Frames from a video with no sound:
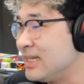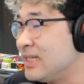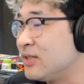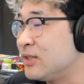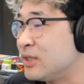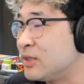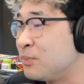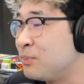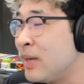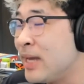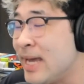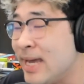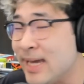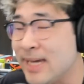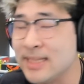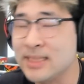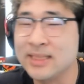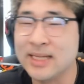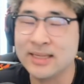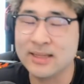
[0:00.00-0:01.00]
just
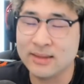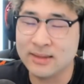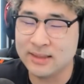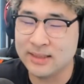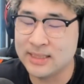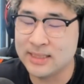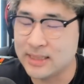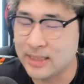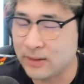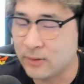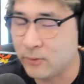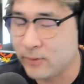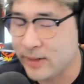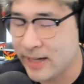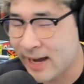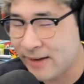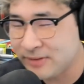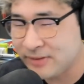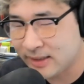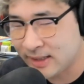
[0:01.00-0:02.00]
pissed. And the thing is, like, we
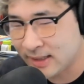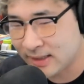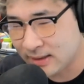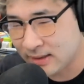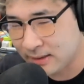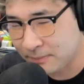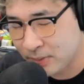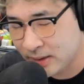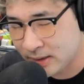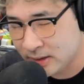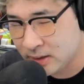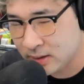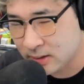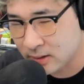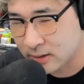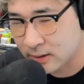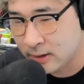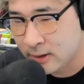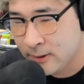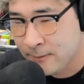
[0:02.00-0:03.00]
have to kind of like pinch
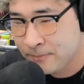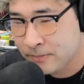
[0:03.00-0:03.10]
the